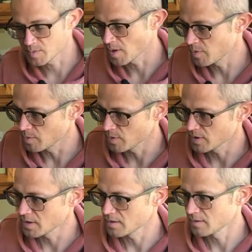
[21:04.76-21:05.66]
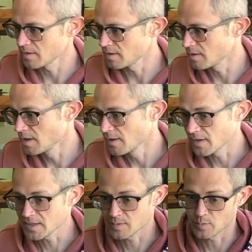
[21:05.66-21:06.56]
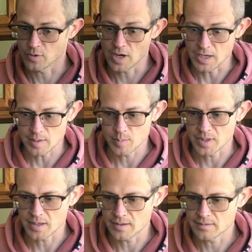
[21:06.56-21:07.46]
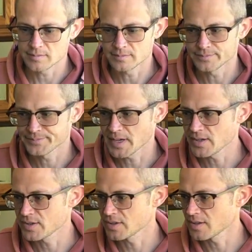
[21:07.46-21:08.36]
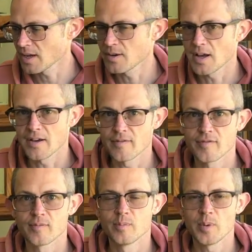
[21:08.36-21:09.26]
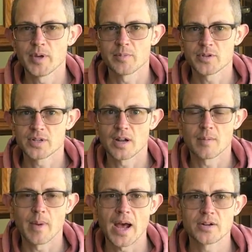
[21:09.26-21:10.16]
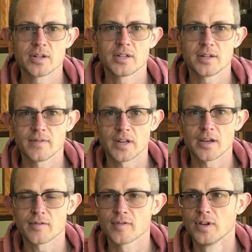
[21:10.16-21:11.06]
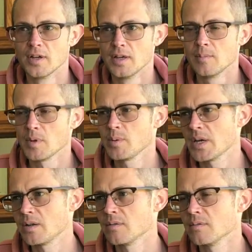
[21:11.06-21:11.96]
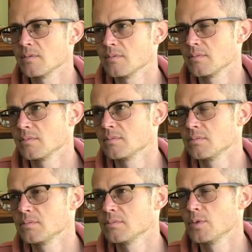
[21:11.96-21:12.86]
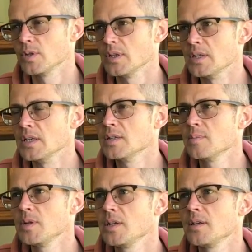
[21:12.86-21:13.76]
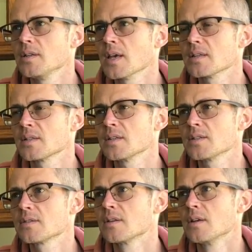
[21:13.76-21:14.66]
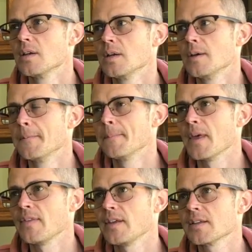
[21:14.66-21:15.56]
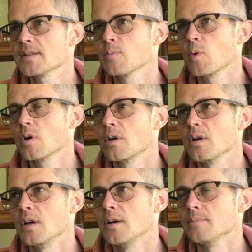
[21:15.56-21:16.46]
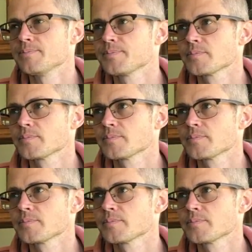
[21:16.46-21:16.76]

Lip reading: by people that, and that's great, but I don't have, maybe I'm just not imaginative enough. Maybe I don't really need to be in that sense. I think it's more